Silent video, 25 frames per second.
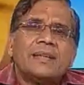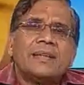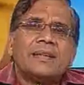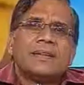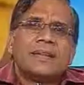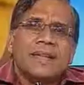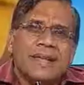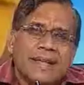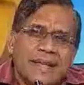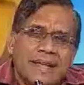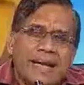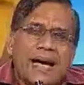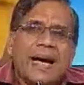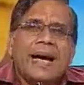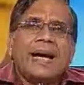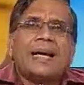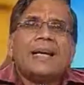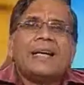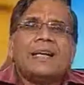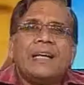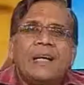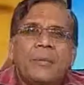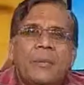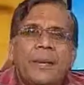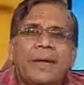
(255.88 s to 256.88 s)
there
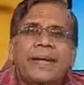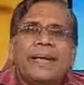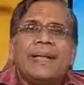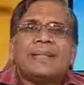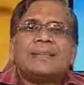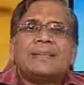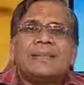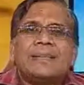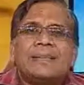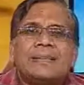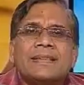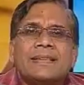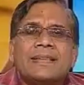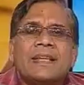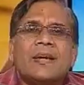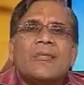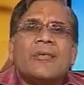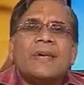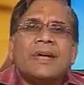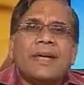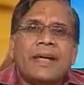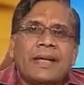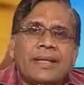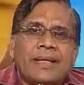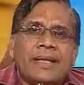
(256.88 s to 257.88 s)
are limitations in
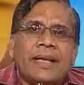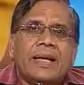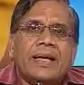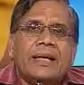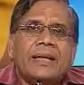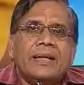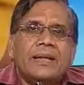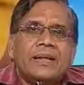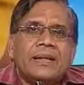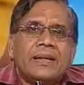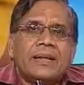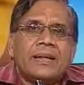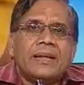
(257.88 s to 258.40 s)
our data.